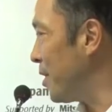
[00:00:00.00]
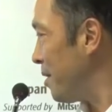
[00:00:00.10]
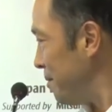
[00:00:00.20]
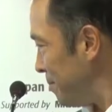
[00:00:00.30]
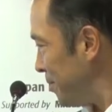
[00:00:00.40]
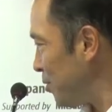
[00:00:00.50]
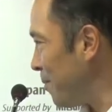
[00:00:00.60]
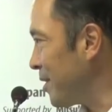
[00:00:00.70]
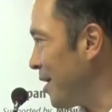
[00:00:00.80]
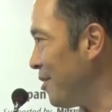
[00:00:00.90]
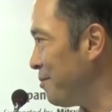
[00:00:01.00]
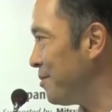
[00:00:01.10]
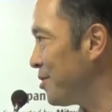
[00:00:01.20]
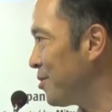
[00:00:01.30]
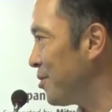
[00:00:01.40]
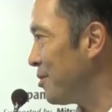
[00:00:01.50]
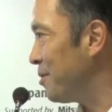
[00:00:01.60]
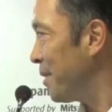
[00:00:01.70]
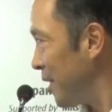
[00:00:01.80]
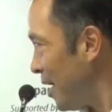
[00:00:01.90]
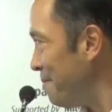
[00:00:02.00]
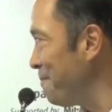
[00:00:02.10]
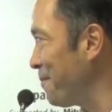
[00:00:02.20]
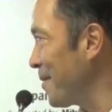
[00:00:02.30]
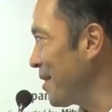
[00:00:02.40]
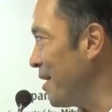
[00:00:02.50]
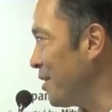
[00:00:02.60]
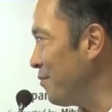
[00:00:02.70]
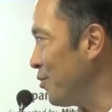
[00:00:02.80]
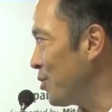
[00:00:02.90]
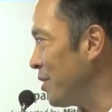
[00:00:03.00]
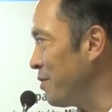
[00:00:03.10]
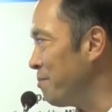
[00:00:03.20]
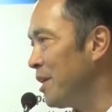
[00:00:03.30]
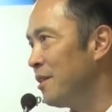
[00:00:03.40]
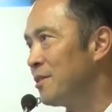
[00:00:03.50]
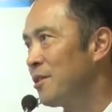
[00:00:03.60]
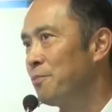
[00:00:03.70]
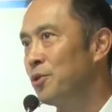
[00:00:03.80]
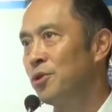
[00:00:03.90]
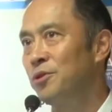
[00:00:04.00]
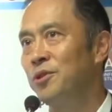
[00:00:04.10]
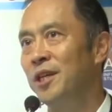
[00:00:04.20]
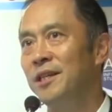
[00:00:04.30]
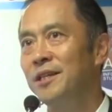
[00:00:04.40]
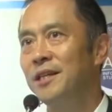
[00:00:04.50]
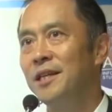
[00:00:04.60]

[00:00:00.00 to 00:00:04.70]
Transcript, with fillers: uh, Mr. Patel, Mr. Mehta. Thank you for giving me this opportunity